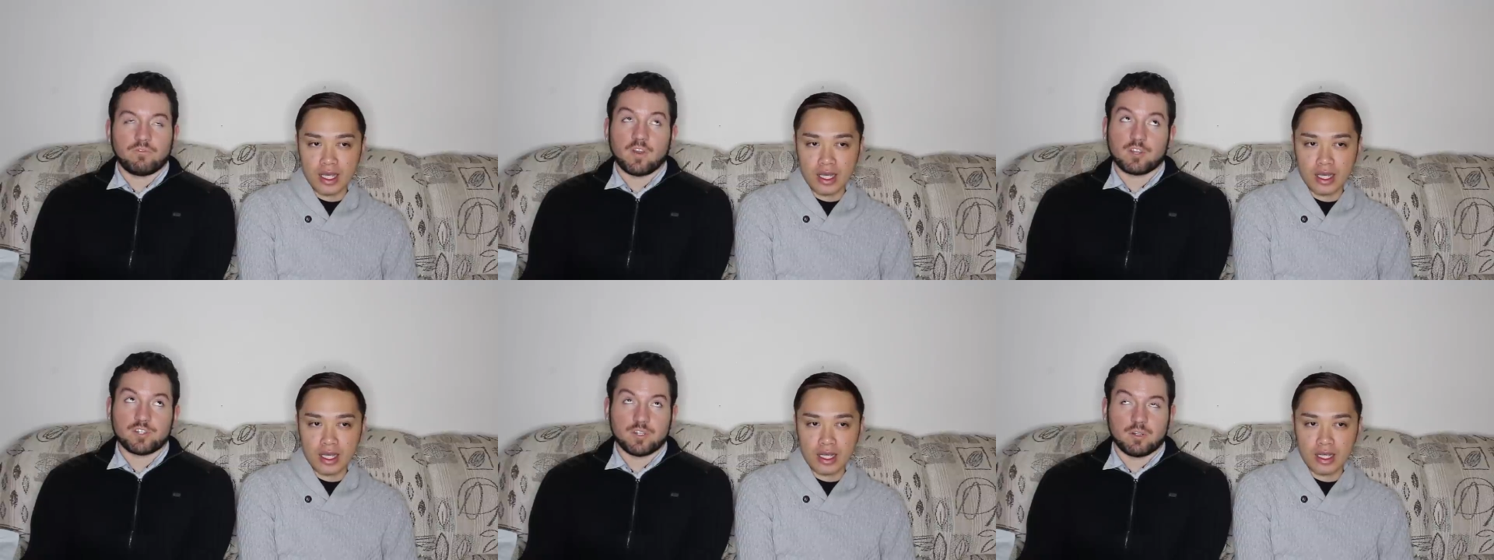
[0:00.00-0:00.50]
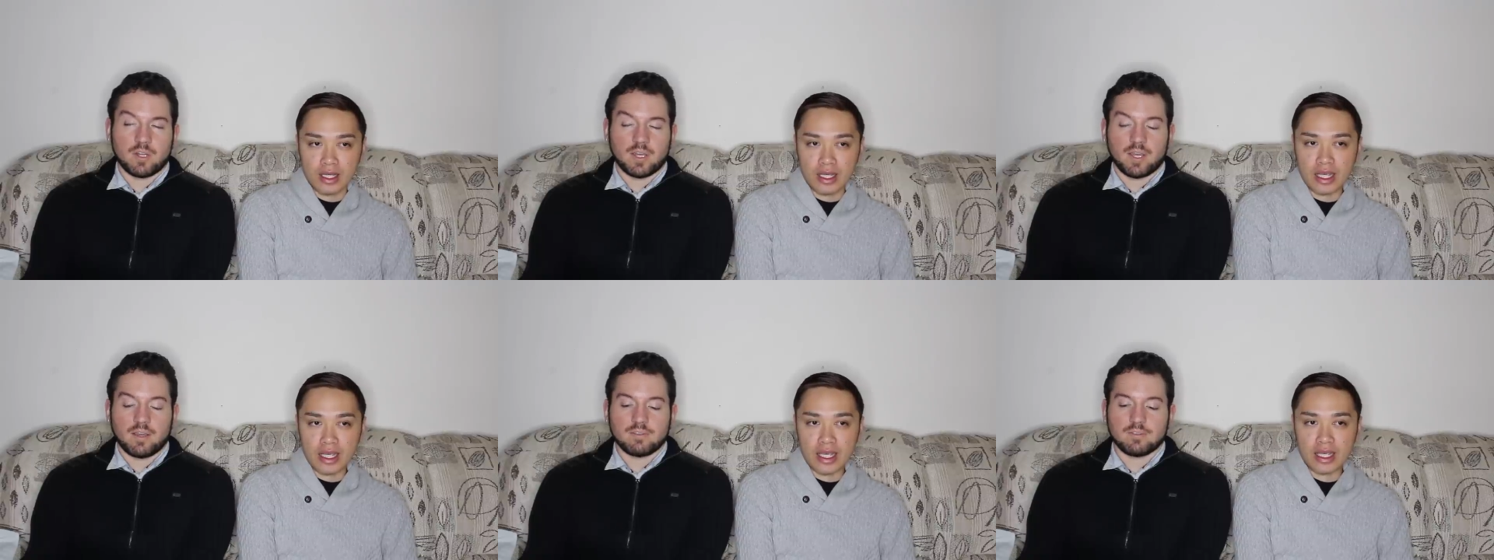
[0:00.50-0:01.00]
Speaker 1: functional, I
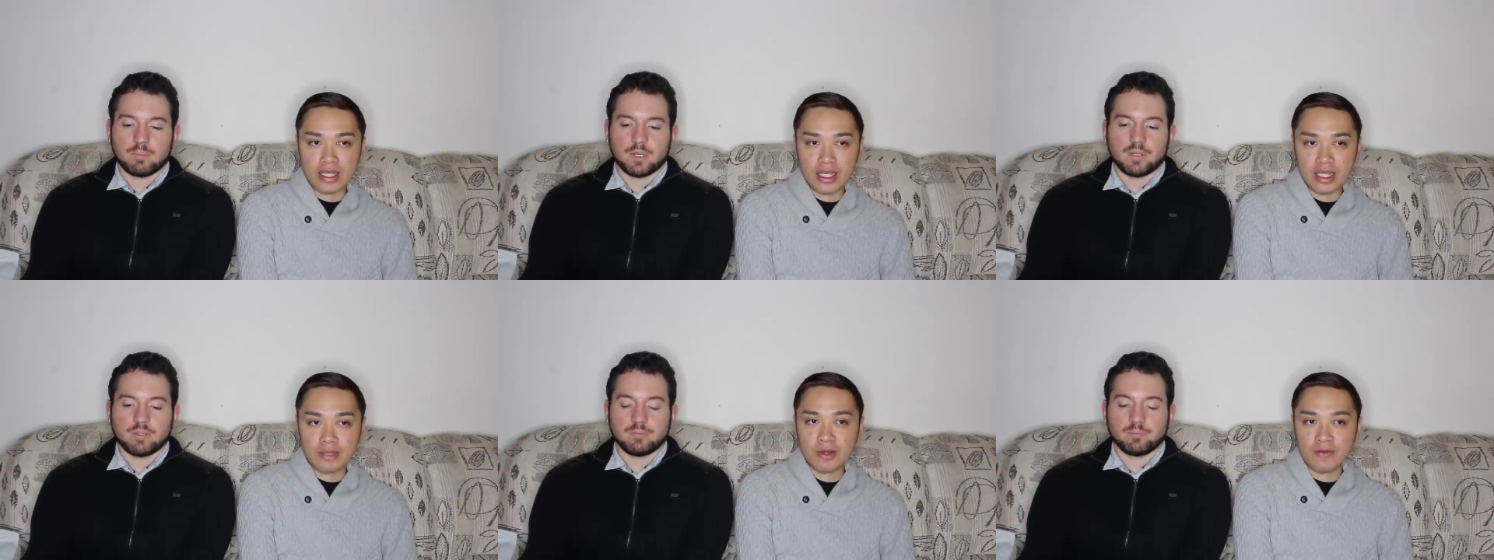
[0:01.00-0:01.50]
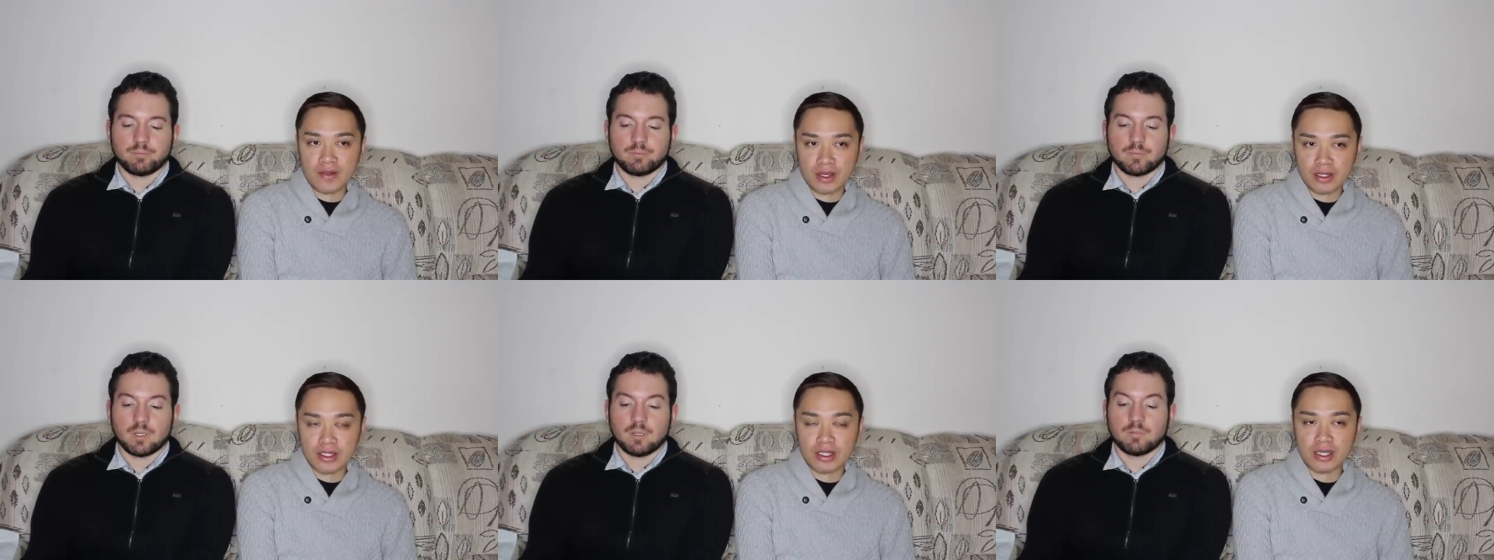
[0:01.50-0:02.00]
guess. But... It's
Speaker 2: more
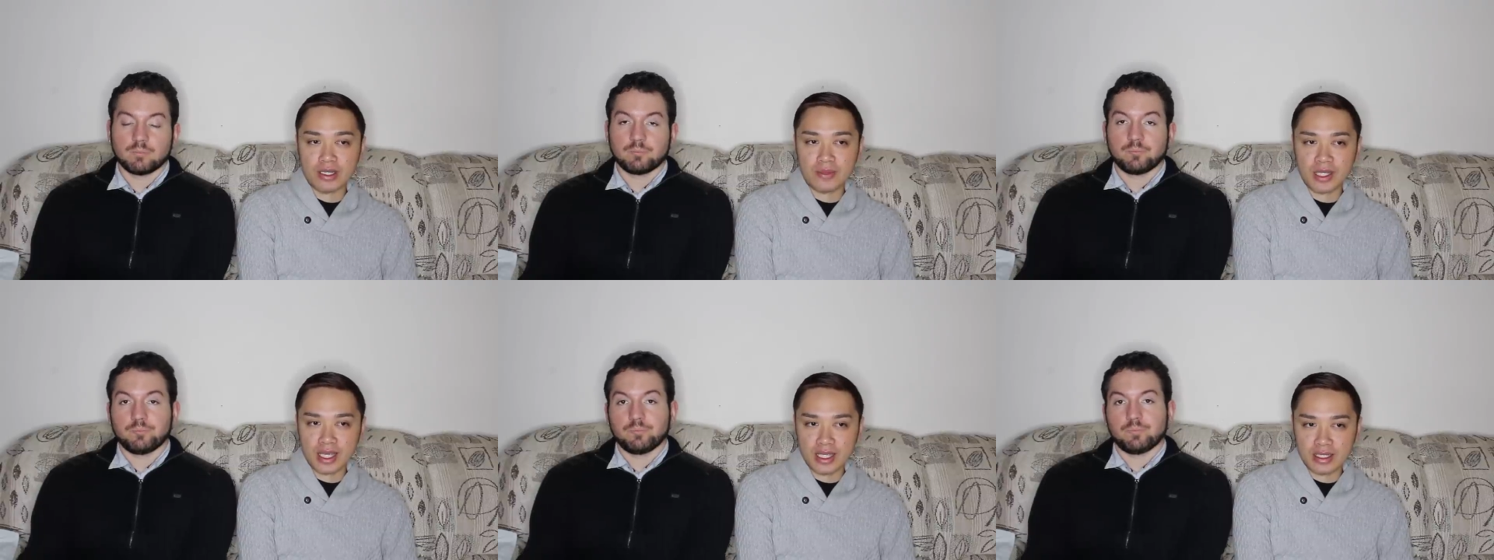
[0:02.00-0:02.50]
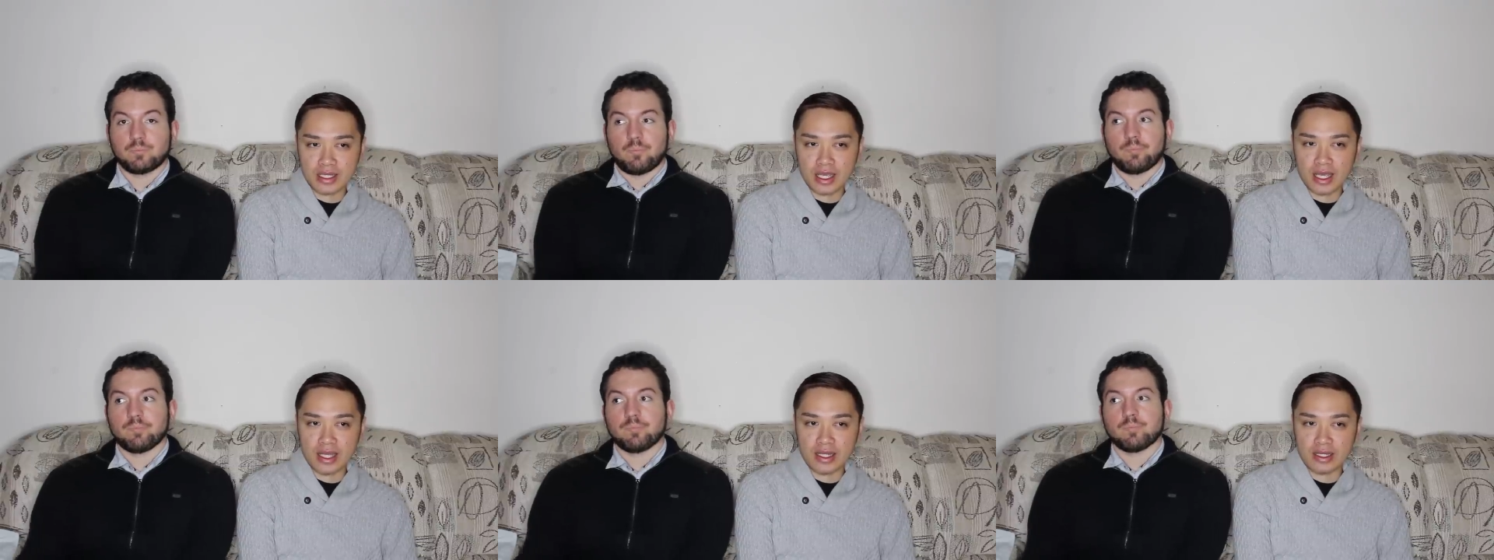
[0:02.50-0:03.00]
functional because,
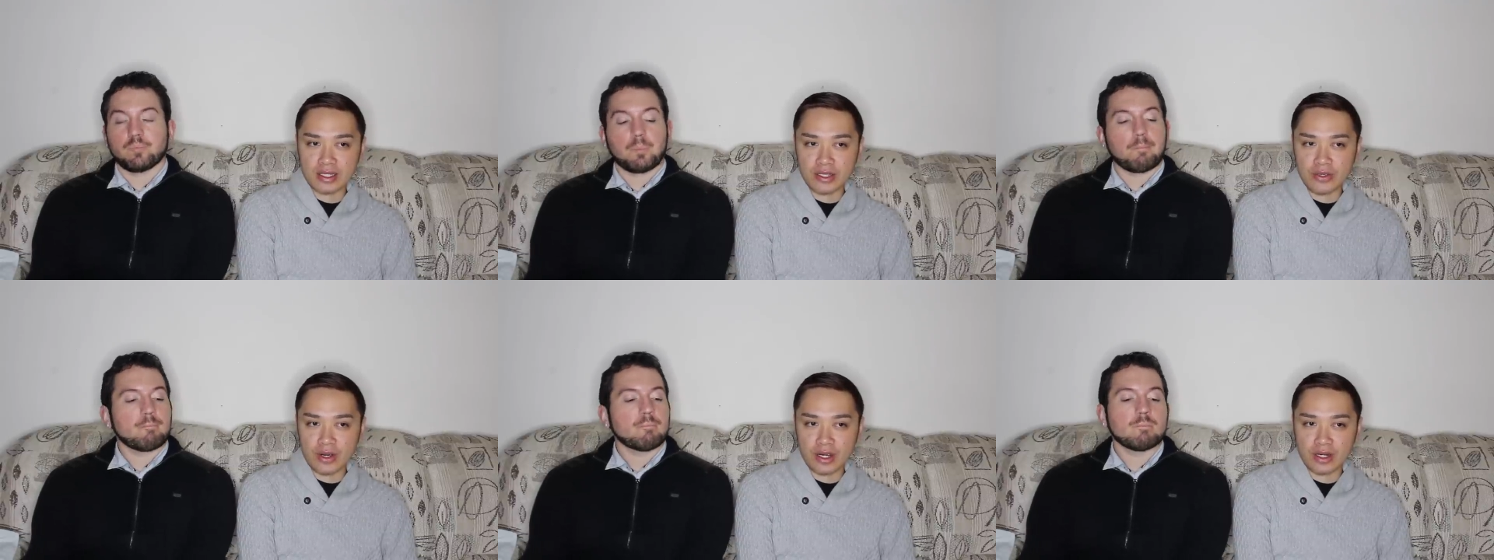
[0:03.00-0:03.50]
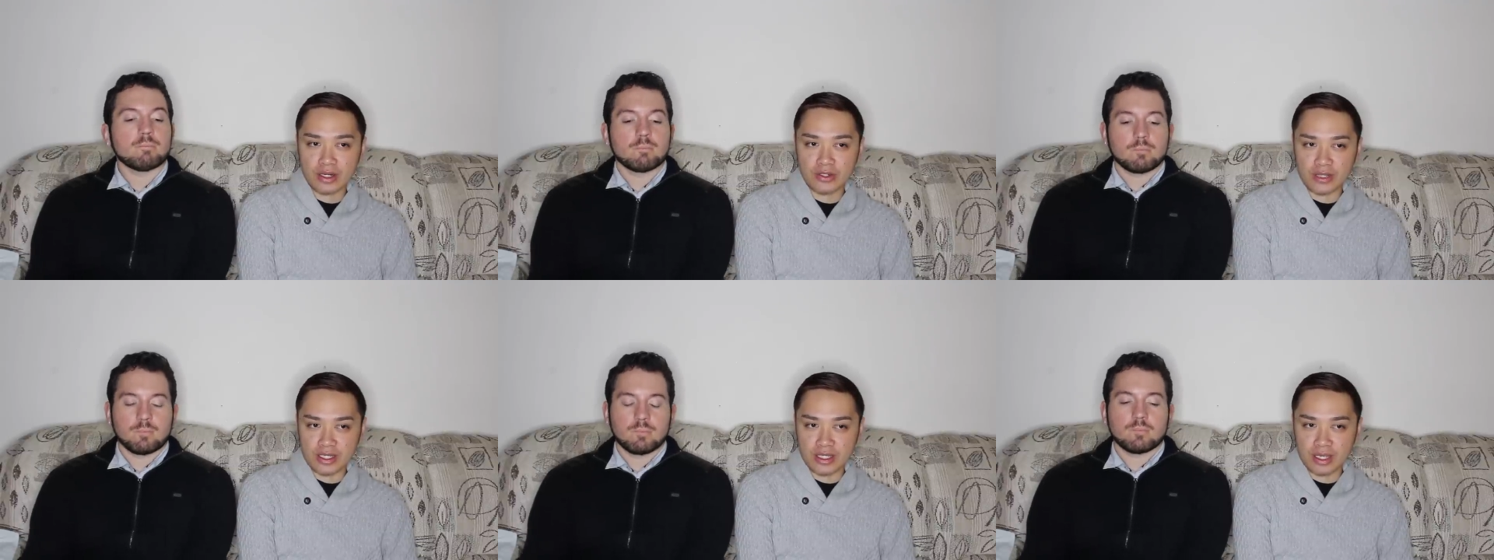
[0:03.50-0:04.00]
again, you are
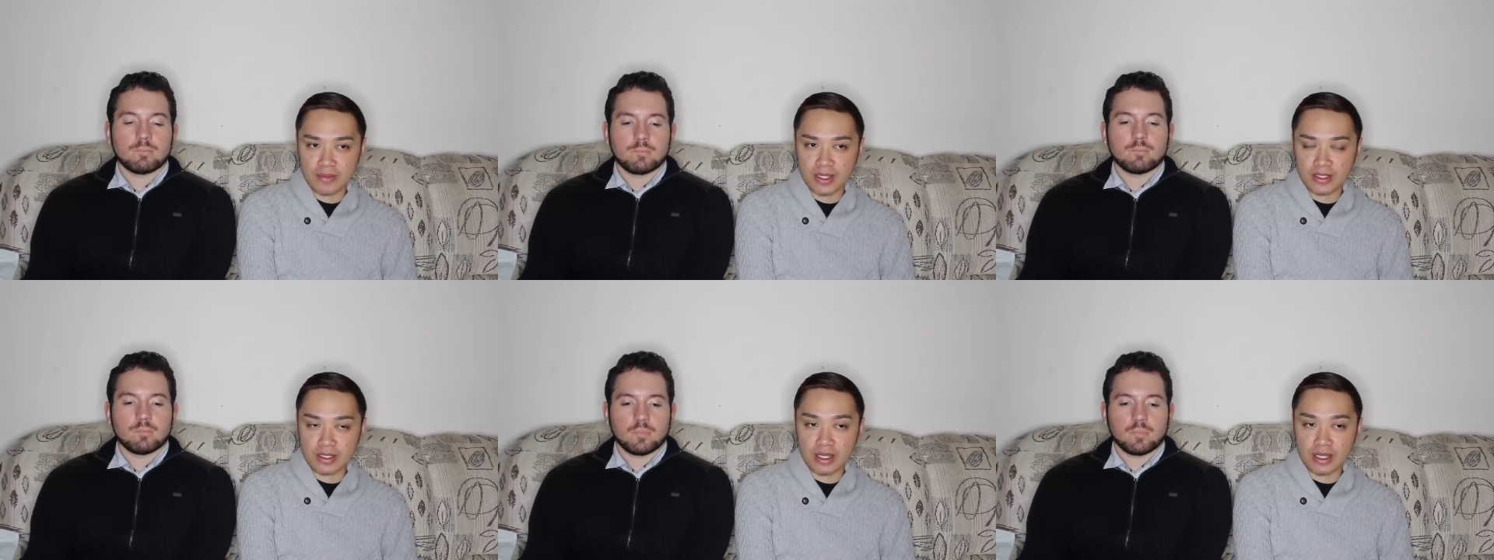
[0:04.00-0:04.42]
dressing up these